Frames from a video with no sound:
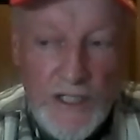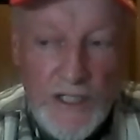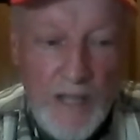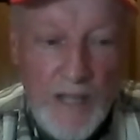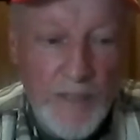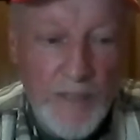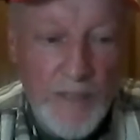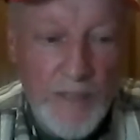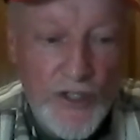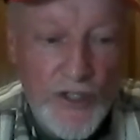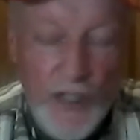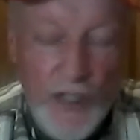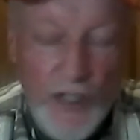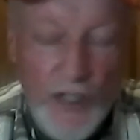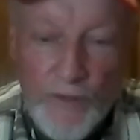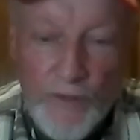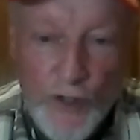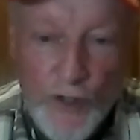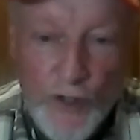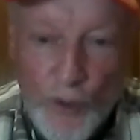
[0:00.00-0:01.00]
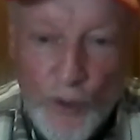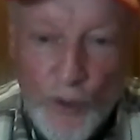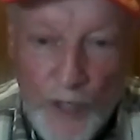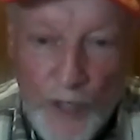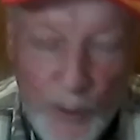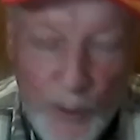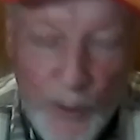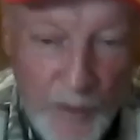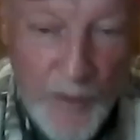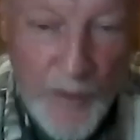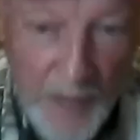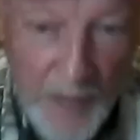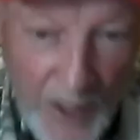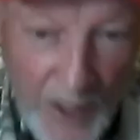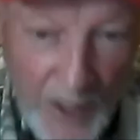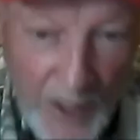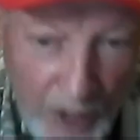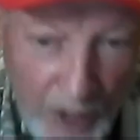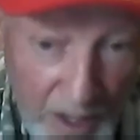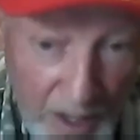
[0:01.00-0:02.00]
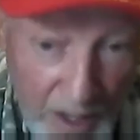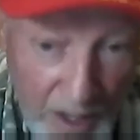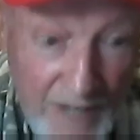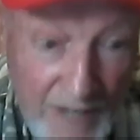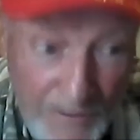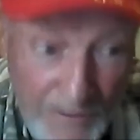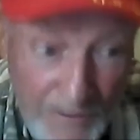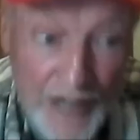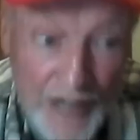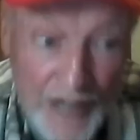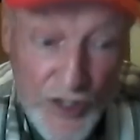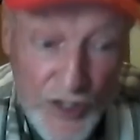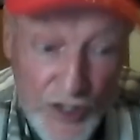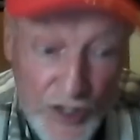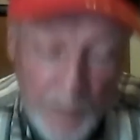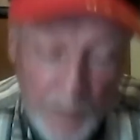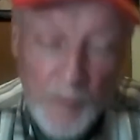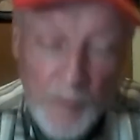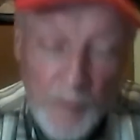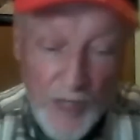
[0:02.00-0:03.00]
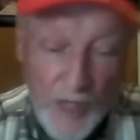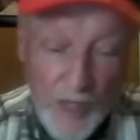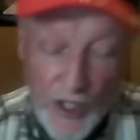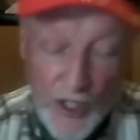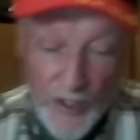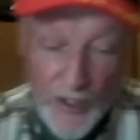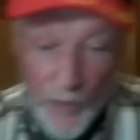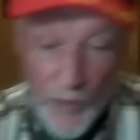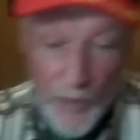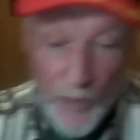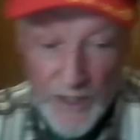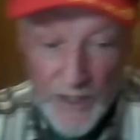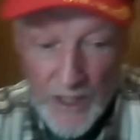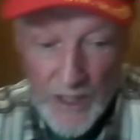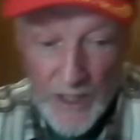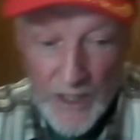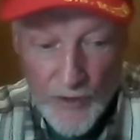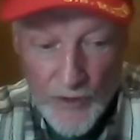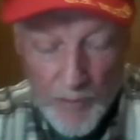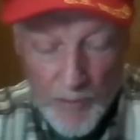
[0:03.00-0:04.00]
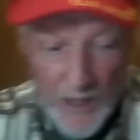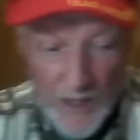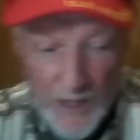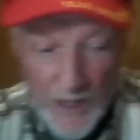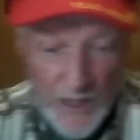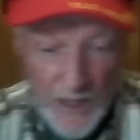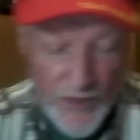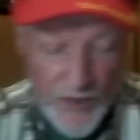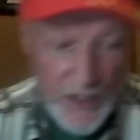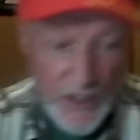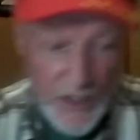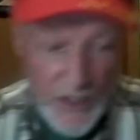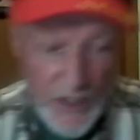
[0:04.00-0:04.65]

I've been sick for two weeks with malaria, falciparum malaria, the one that kills millions.